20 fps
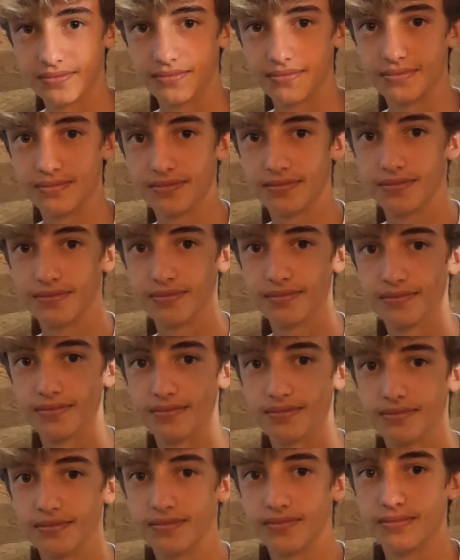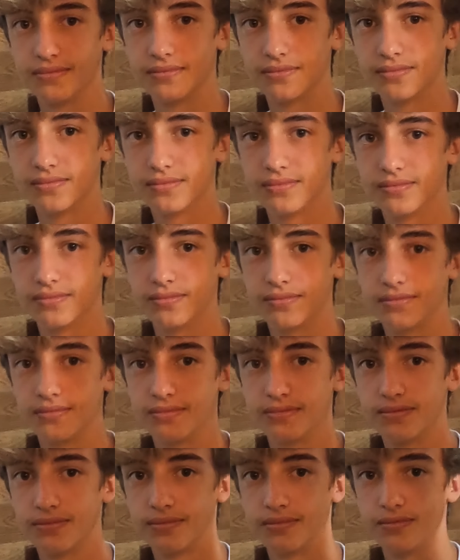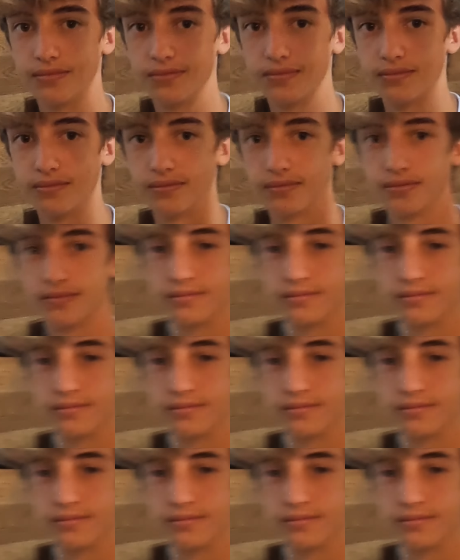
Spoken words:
The person shown says nothing.